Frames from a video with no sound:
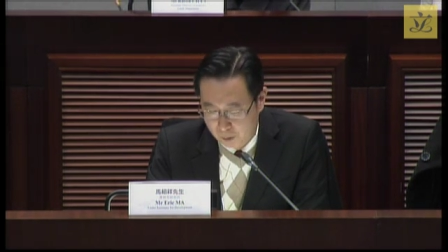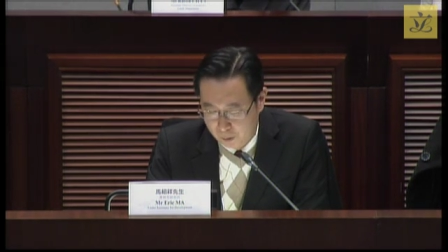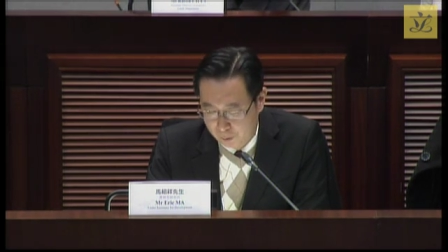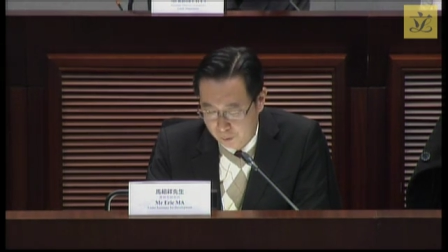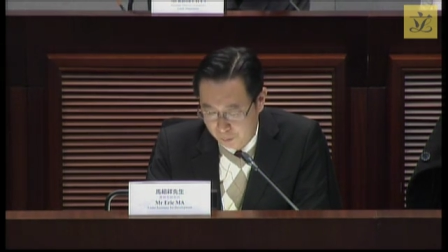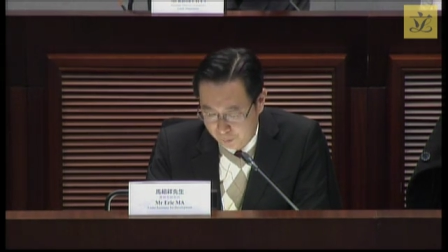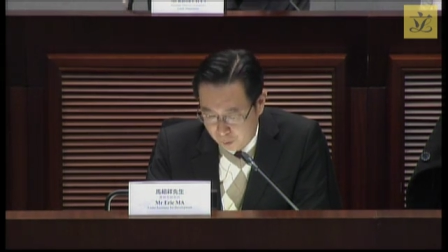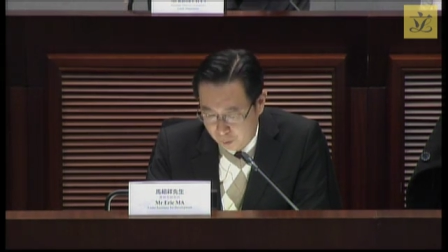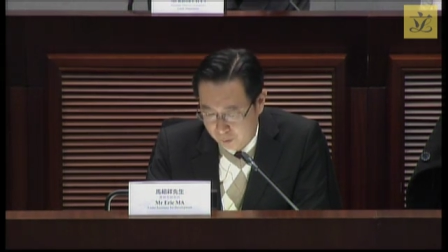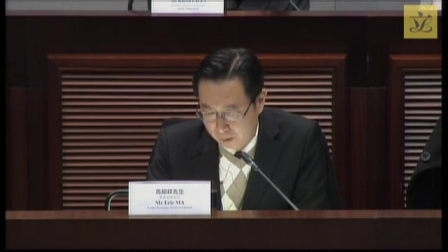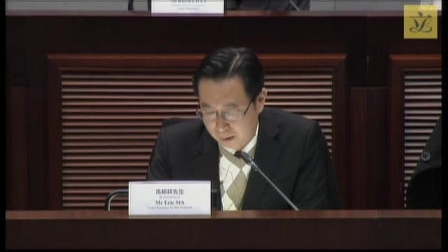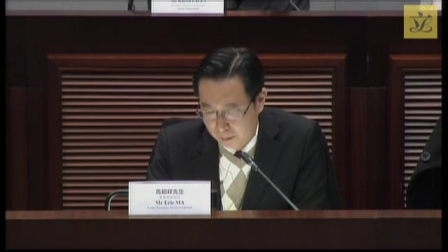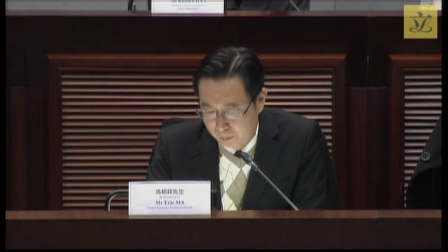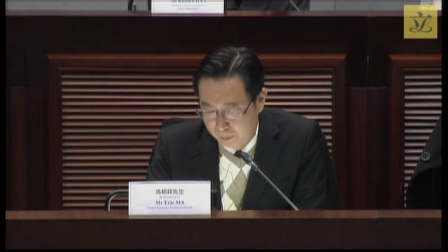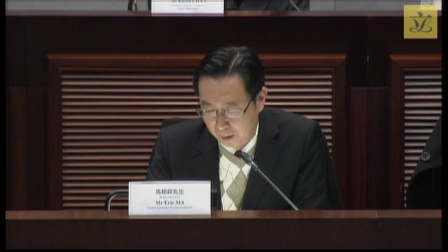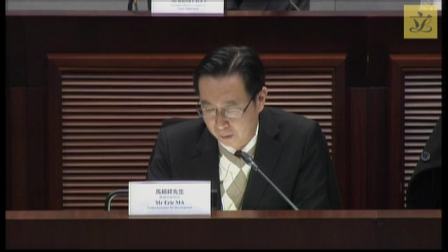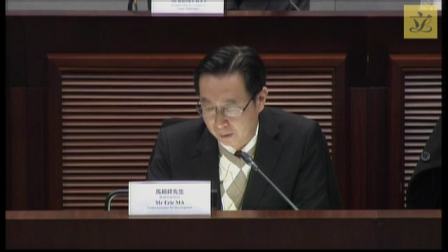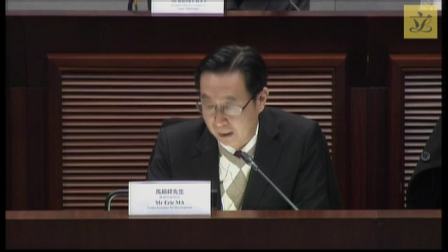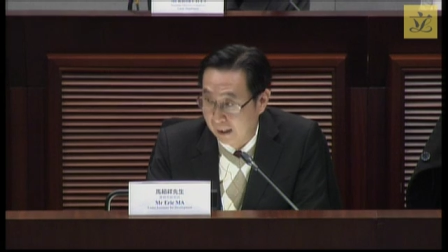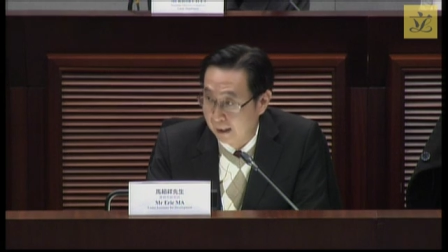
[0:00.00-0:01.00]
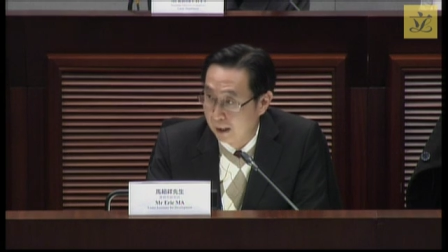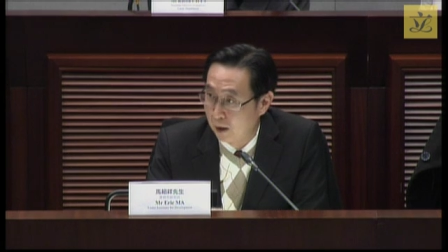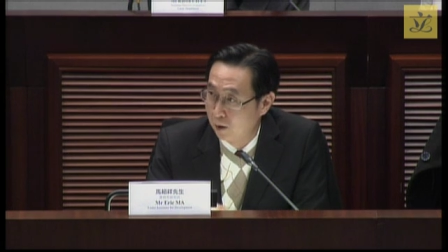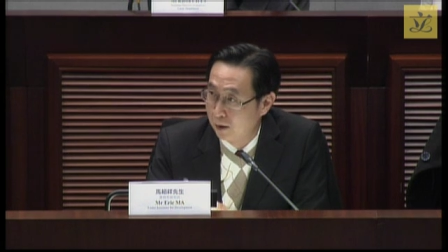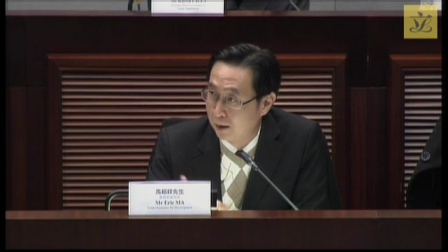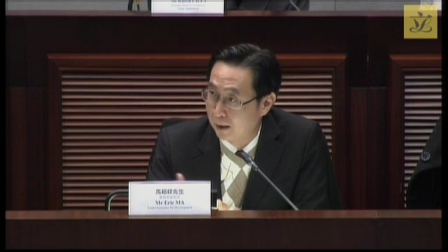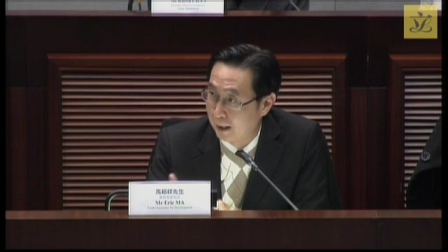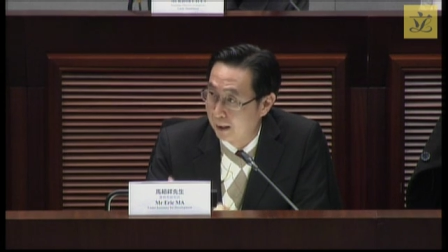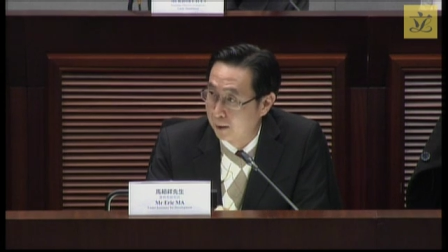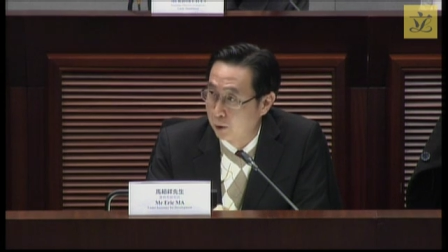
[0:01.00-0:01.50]
We will respond
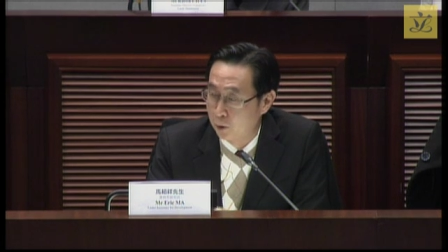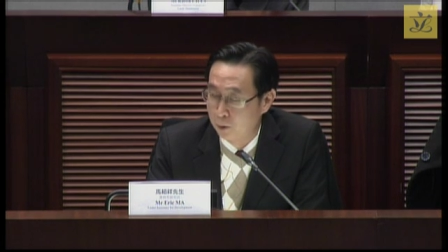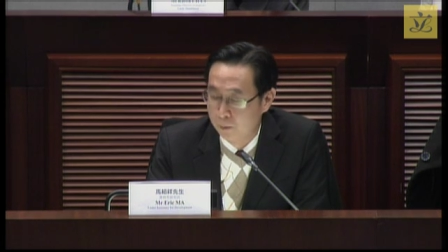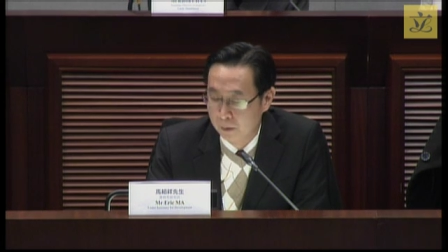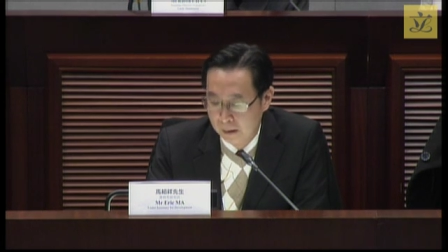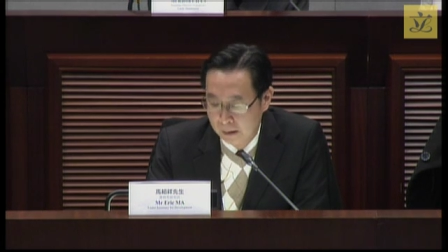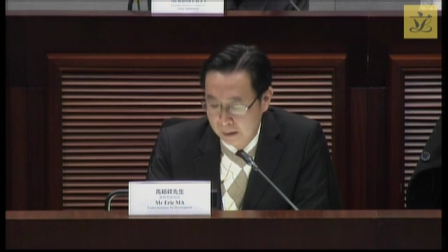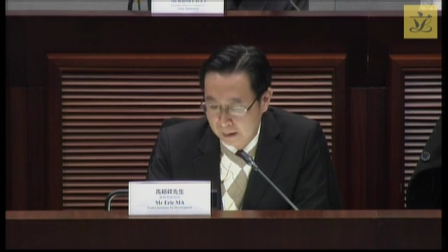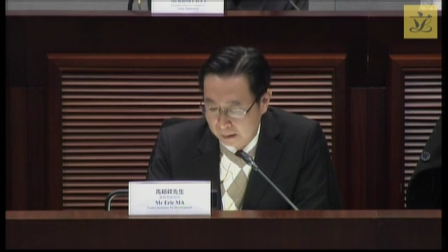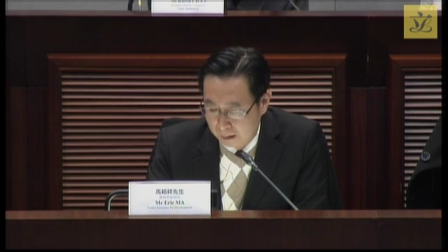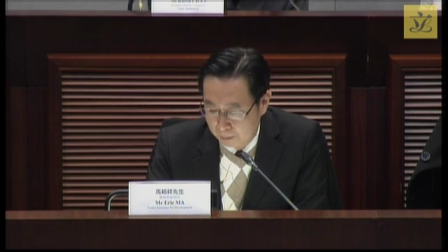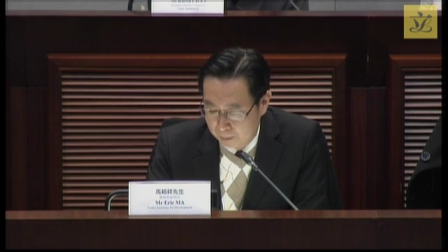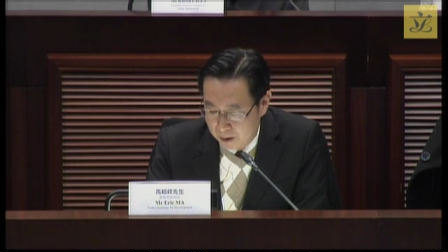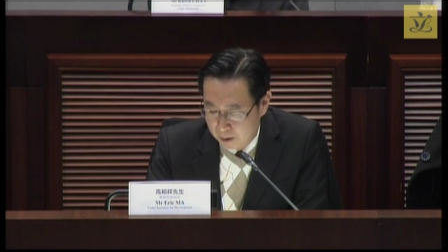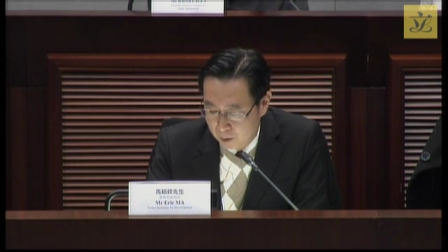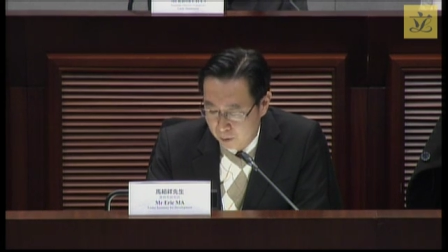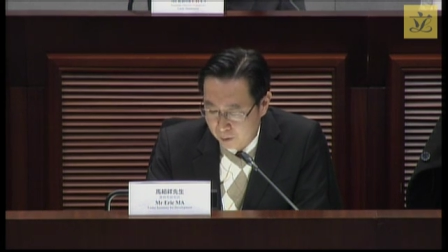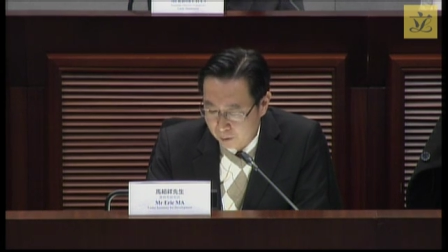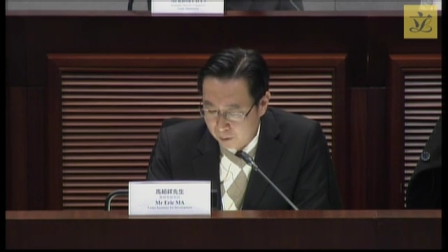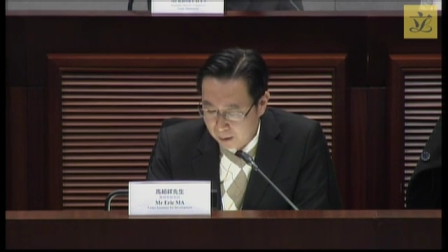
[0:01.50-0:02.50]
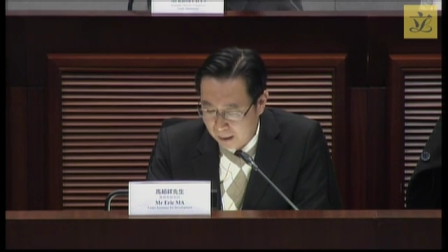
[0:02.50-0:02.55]
to the views